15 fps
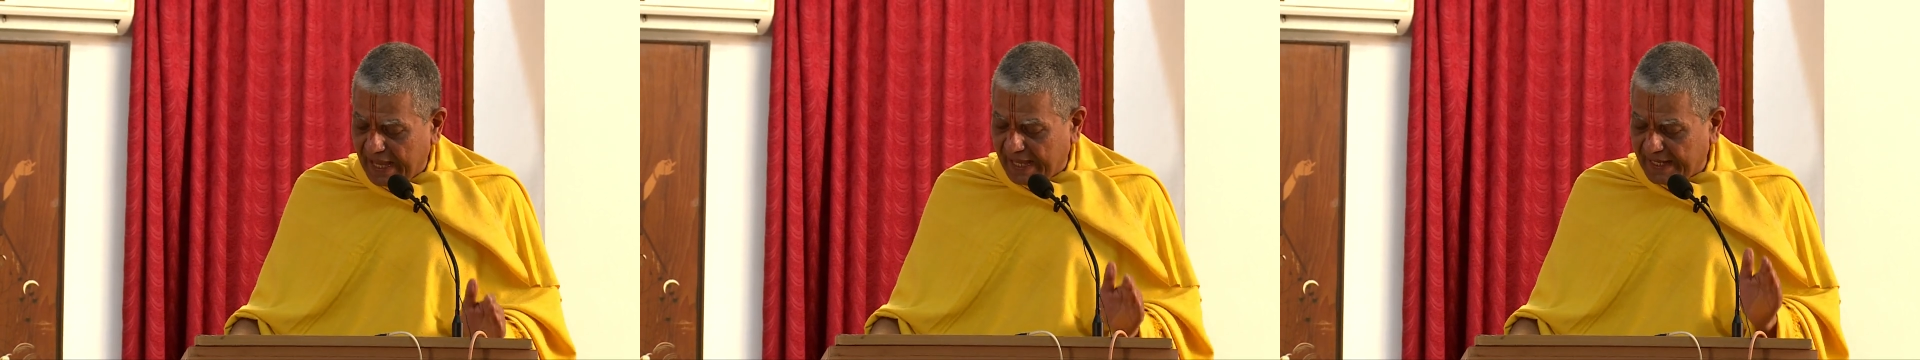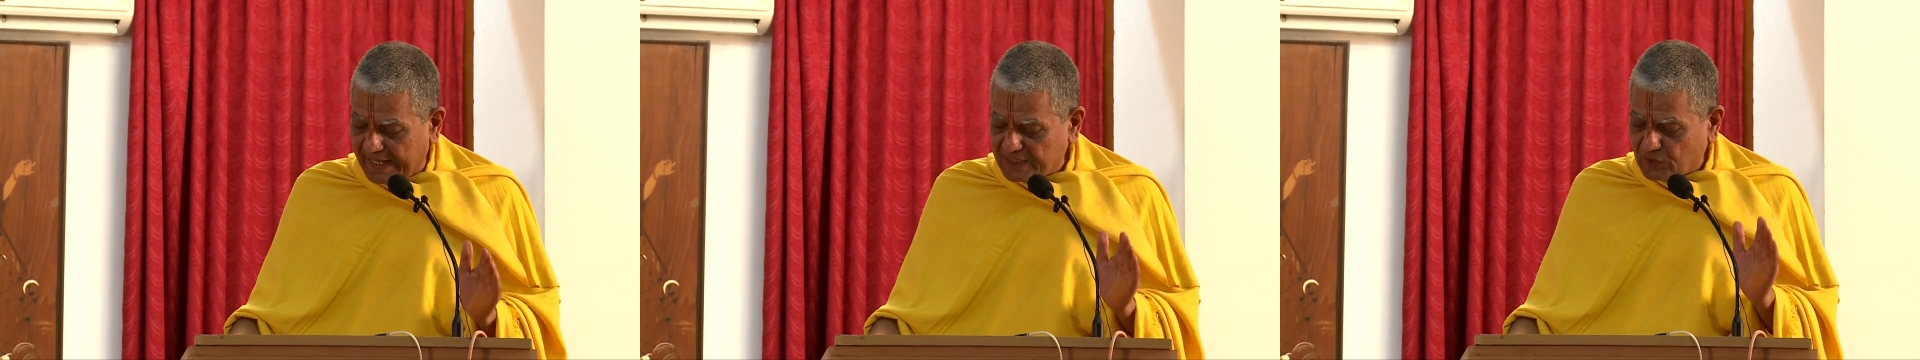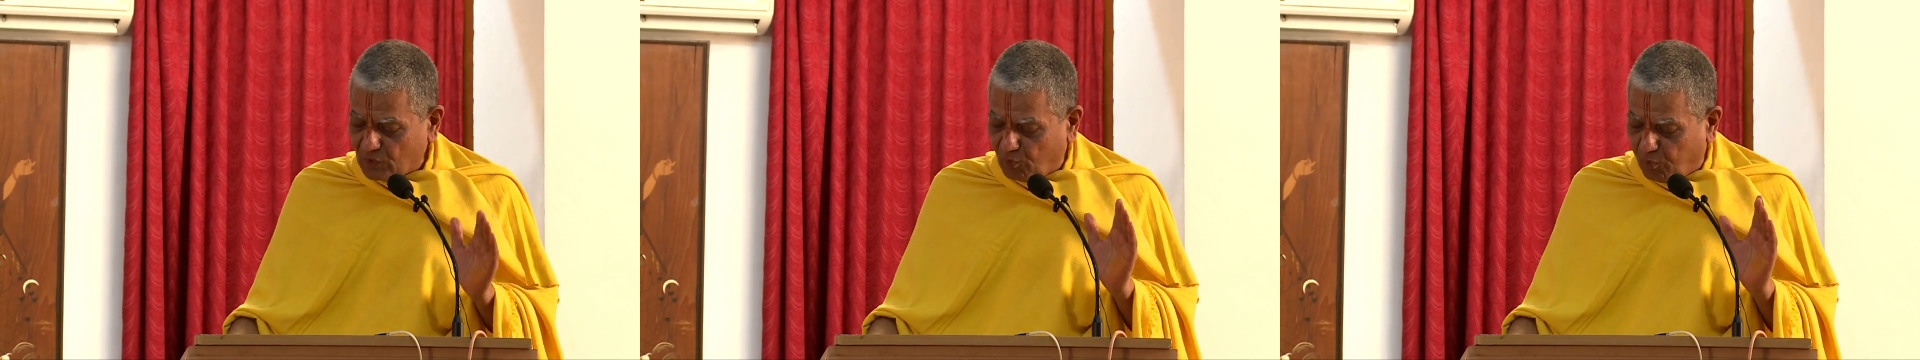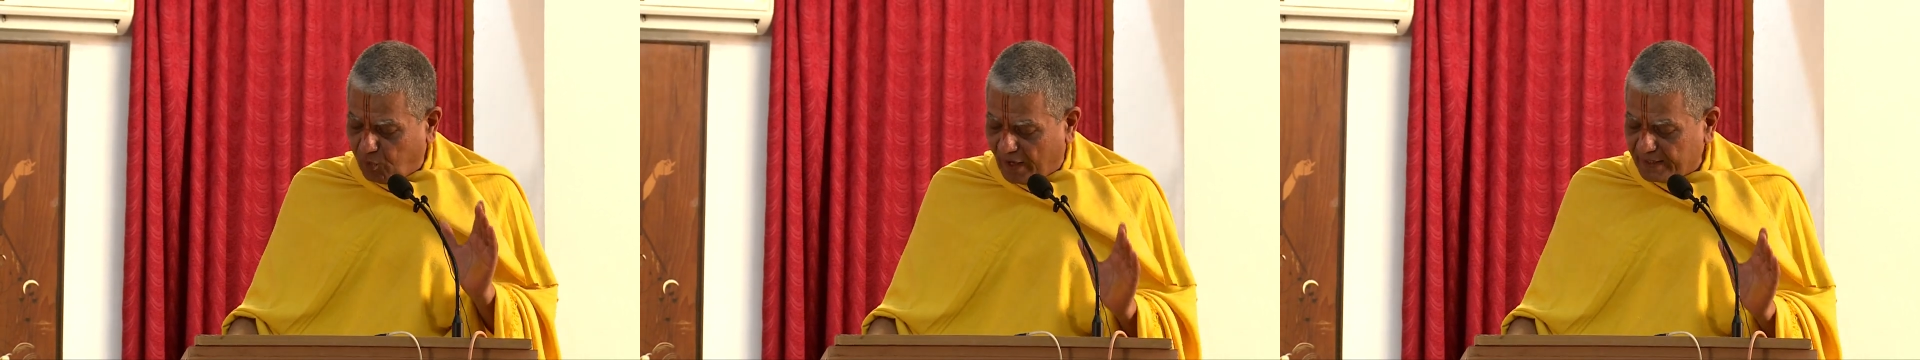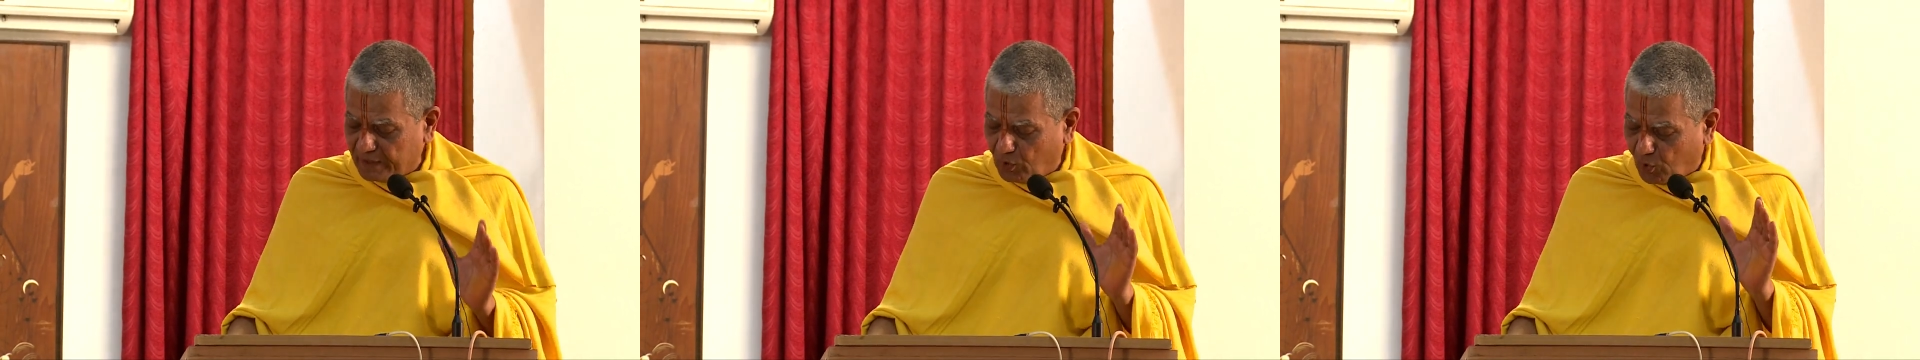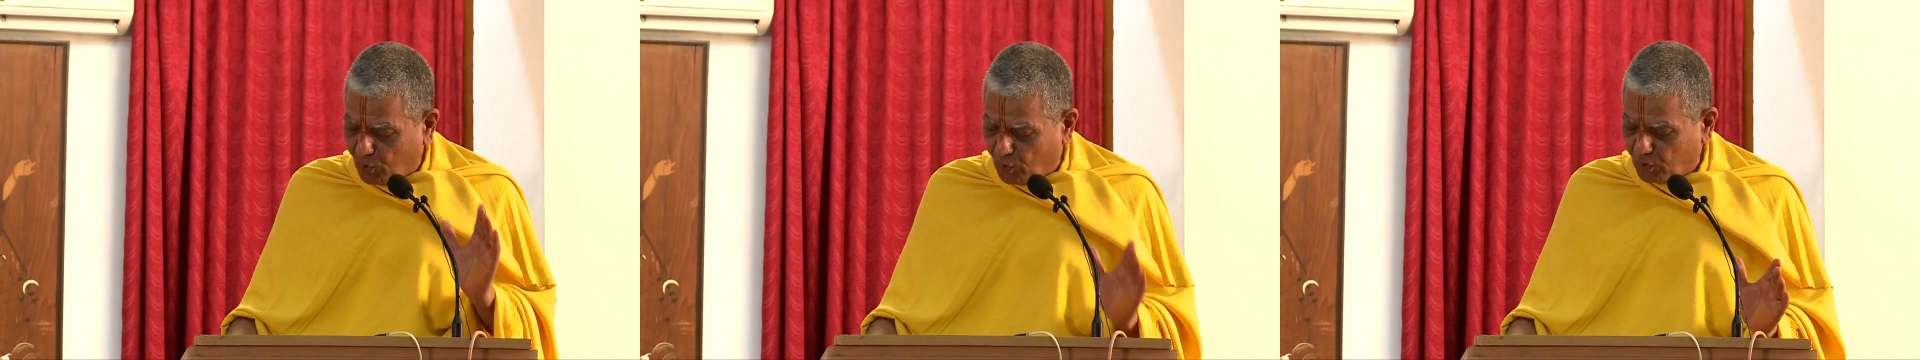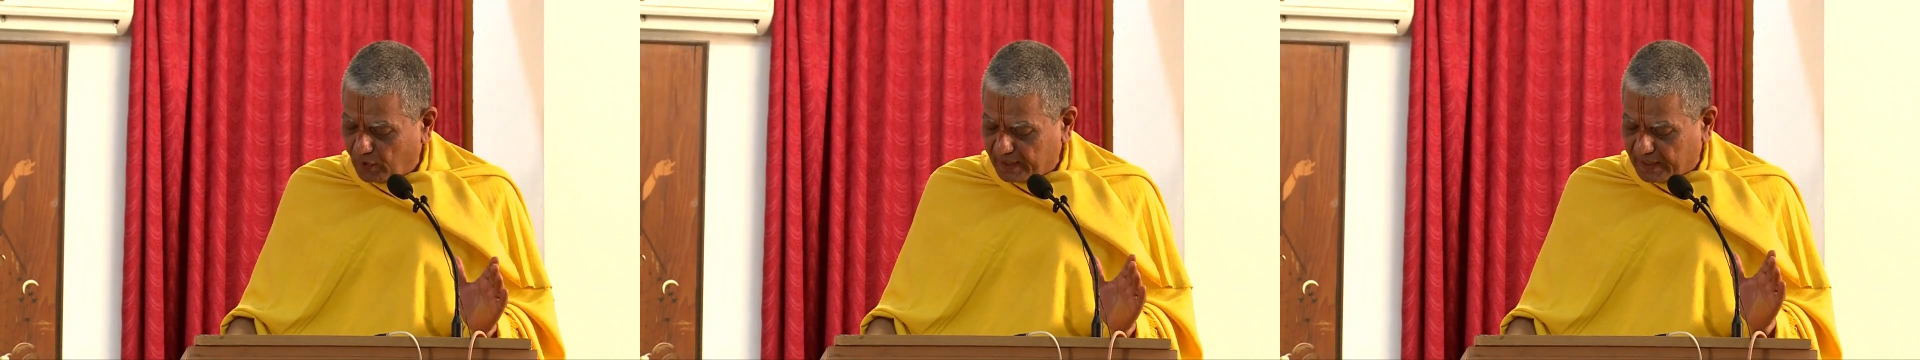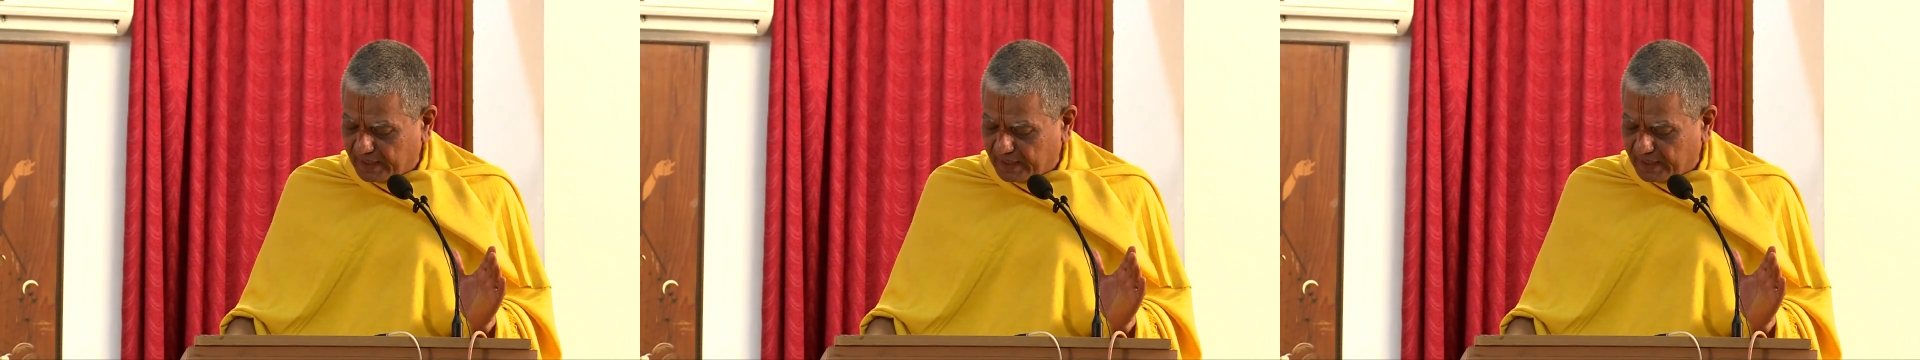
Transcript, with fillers: as one whole